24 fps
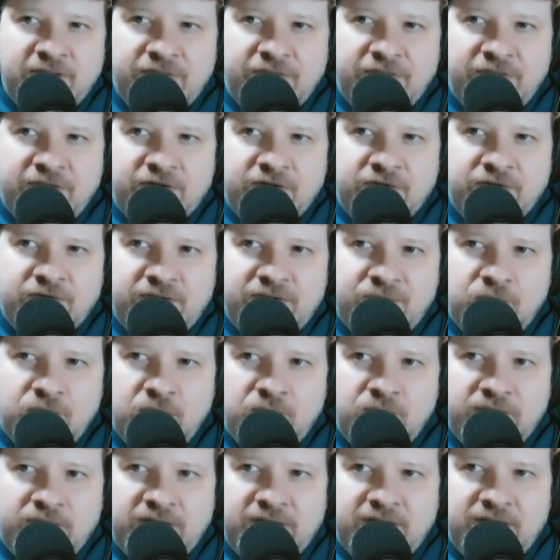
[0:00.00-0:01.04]
thicker than
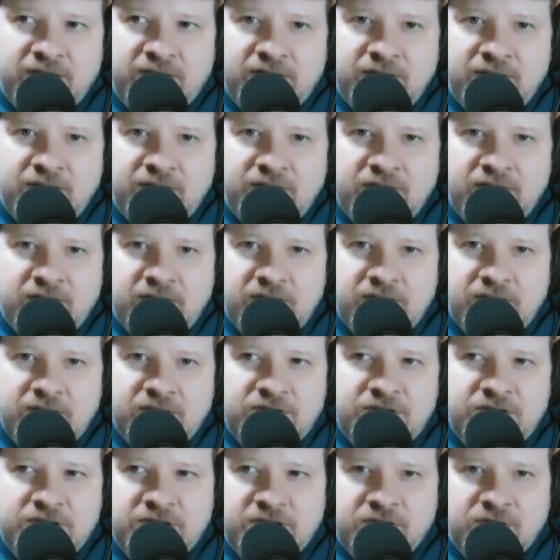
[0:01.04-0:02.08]
what we
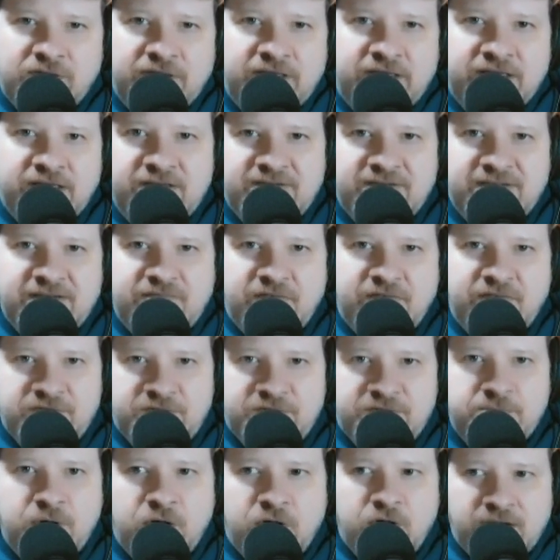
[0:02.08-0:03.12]
generally conceive of as
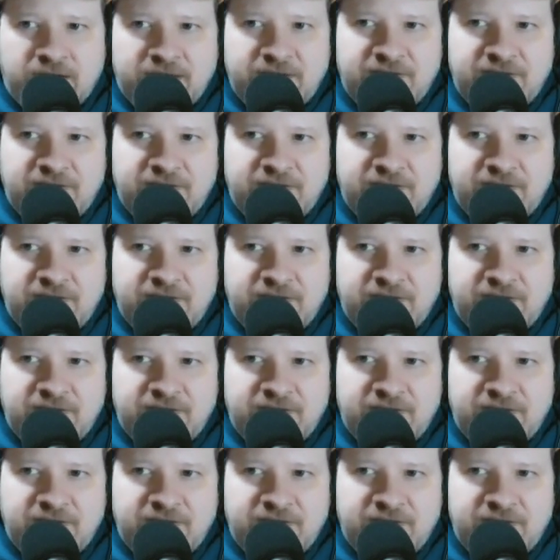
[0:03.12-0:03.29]
bark.